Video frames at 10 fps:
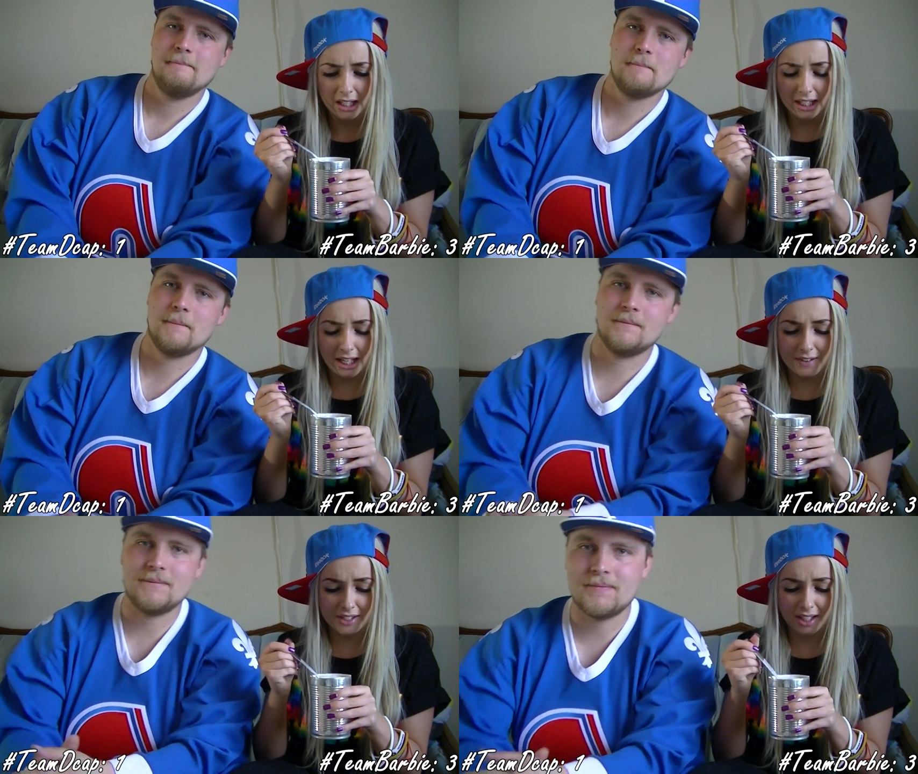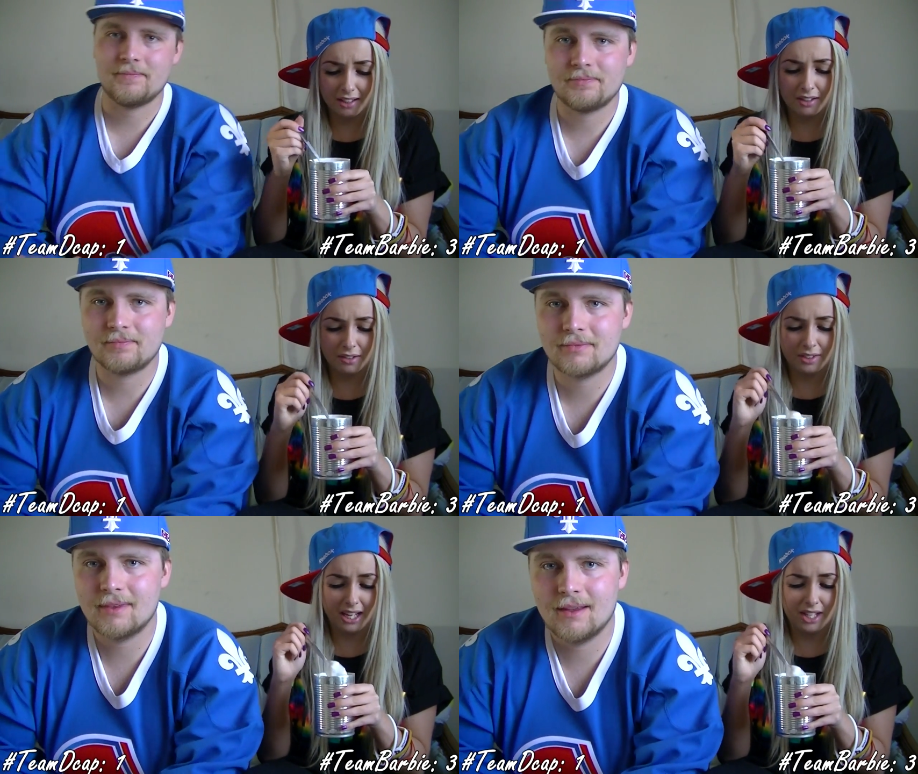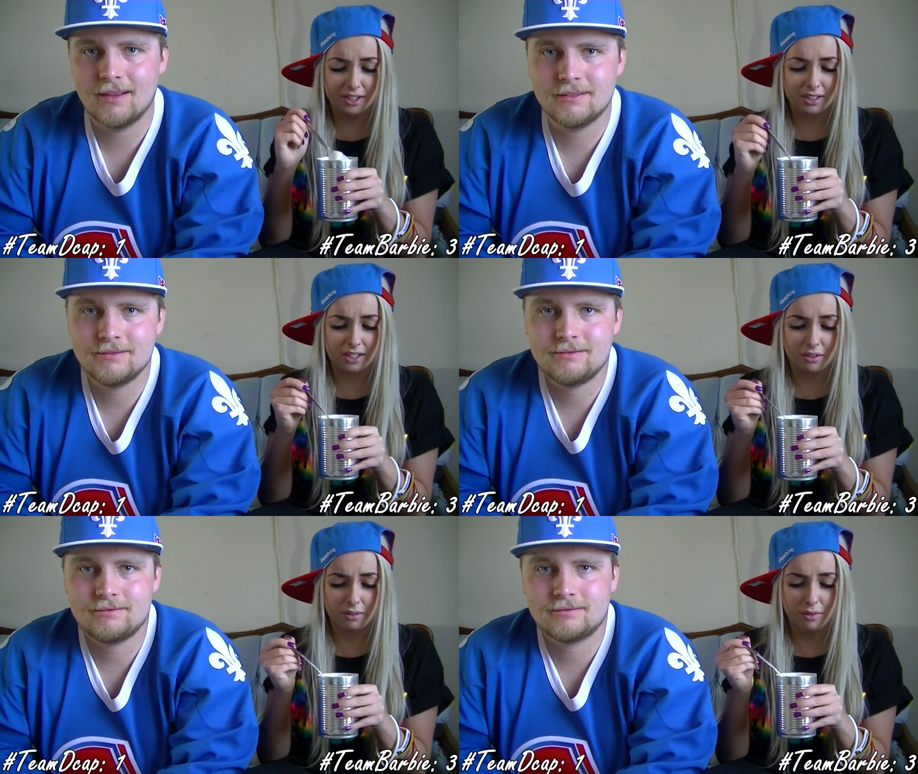Speaker 1: And I have to take another taste because
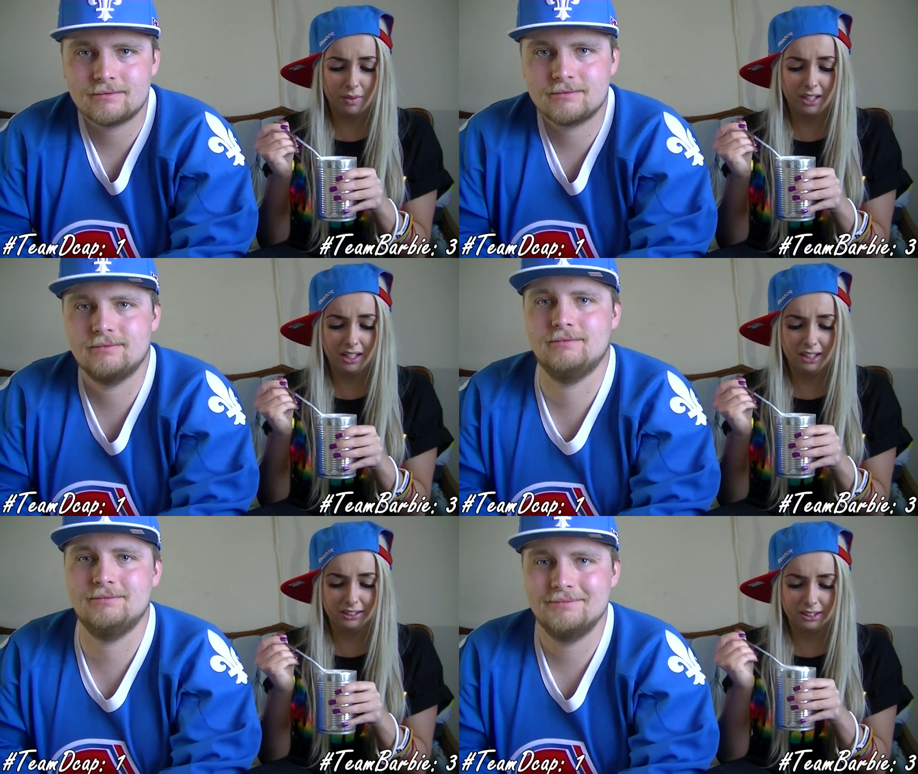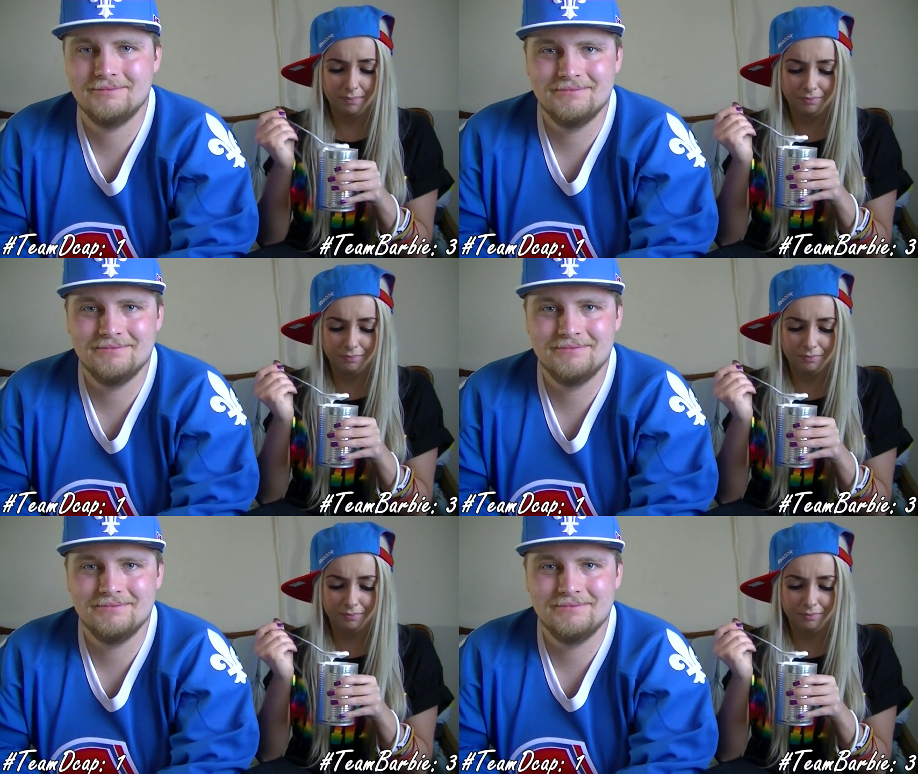I don't know what it is.